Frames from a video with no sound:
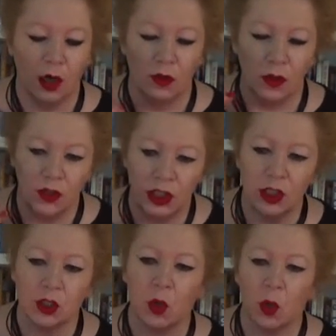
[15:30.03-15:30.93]
The
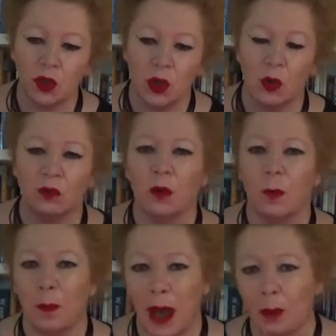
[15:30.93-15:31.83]
discourse of
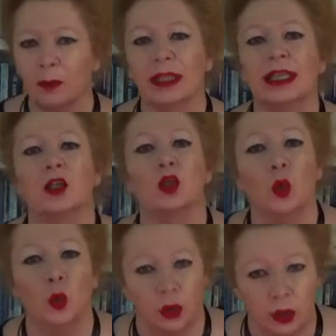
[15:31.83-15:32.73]
public
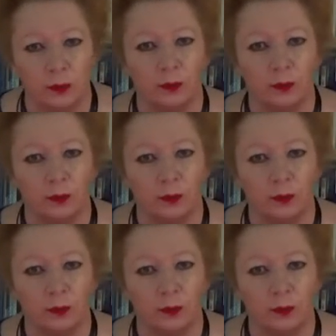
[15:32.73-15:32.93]
good